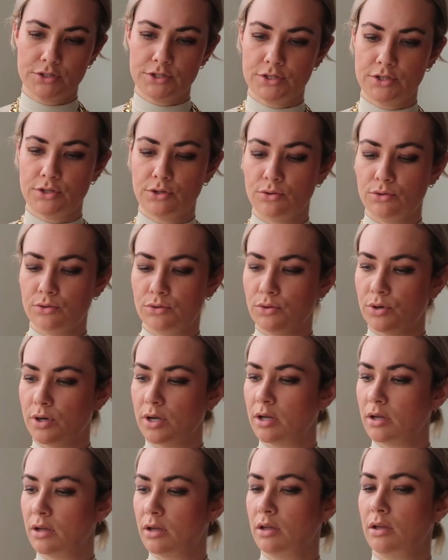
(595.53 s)
two,
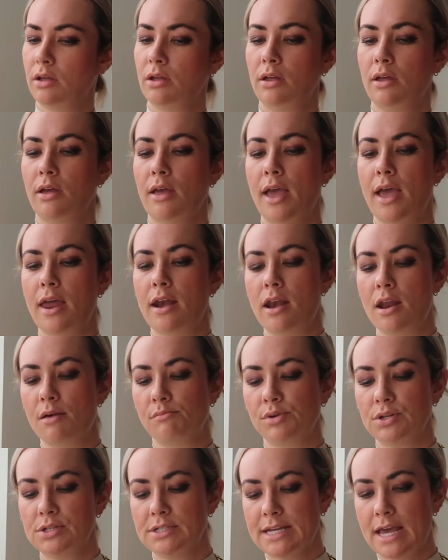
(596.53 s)
and
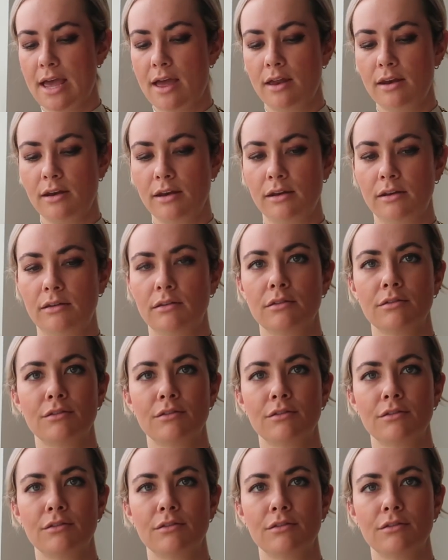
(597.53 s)
number 10.